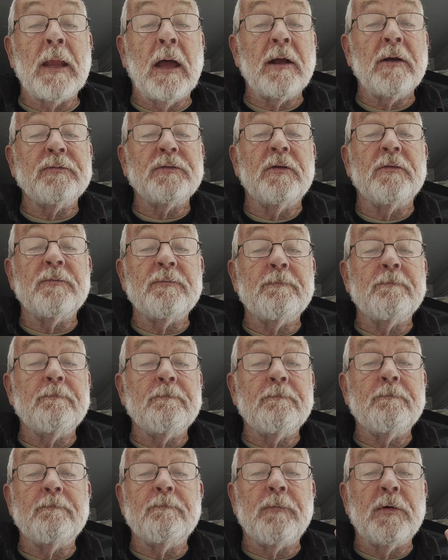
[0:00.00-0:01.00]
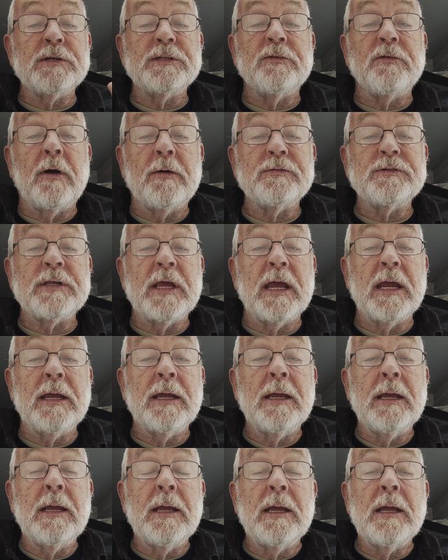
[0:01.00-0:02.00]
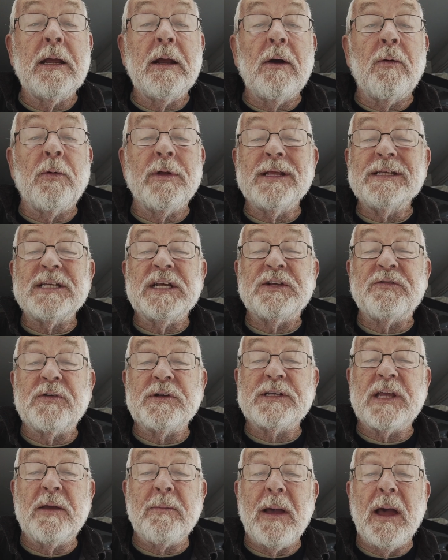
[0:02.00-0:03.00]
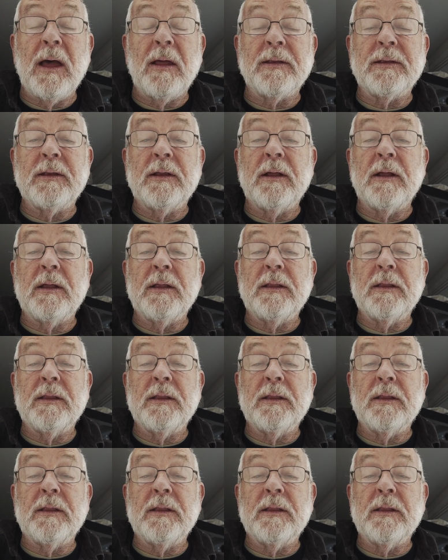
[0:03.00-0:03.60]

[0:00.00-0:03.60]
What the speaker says: Now, I have to first of all say, when these things first came out,